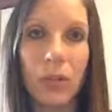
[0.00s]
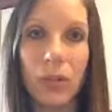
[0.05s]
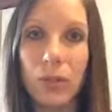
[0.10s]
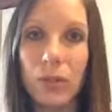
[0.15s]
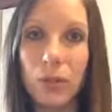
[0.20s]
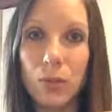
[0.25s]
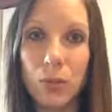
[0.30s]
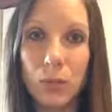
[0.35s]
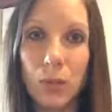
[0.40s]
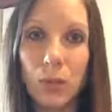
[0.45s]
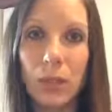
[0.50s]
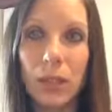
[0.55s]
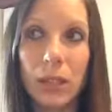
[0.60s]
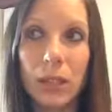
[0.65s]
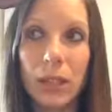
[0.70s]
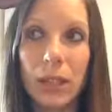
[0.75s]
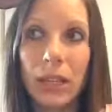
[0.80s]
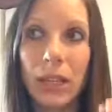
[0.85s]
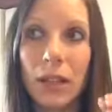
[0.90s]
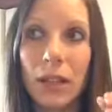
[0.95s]
These
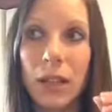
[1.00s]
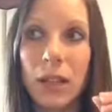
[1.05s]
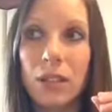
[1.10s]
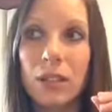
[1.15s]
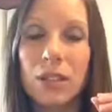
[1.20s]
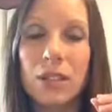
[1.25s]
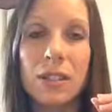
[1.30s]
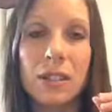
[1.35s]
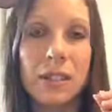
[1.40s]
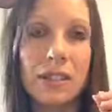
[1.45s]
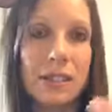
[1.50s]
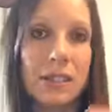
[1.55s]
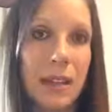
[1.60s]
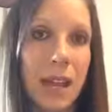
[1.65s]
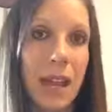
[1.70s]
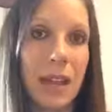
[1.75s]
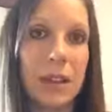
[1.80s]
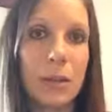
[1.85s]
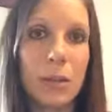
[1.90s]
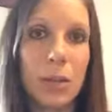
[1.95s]
really
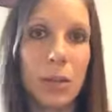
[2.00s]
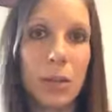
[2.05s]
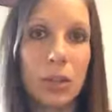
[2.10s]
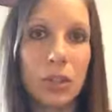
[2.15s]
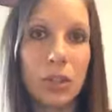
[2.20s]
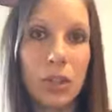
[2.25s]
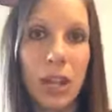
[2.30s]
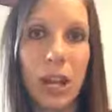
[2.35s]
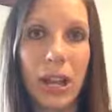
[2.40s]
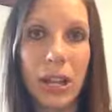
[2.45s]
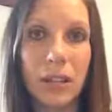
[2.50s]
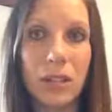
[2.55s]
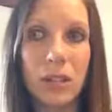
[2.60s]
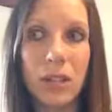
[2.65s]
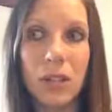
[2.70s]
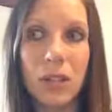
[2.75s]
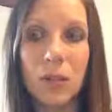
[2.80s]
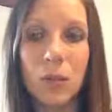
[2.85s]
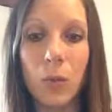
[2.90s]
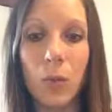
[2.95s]
sustainable
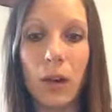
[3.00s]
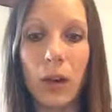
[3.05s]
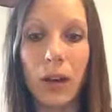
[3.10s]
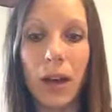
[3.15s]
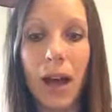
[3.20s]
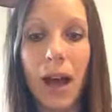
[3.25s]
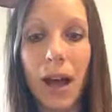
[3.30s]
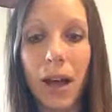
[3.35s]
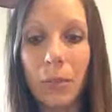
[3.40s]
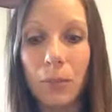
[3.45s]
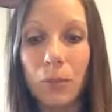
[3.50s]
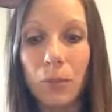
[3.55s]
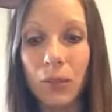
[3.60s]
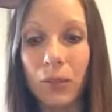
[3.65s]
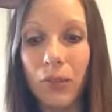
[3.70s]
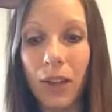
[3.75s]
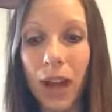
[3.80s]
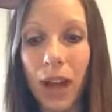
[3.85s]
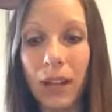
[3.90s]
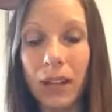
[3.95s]
changes where I'm
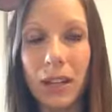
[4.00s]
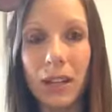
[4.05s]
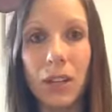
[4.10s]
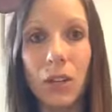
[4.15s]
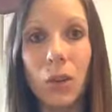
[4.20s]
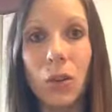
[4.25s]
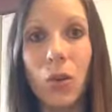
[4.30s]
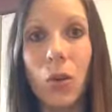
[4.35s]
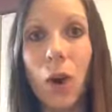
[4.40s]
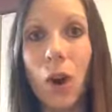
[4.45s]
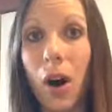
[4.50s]
providing you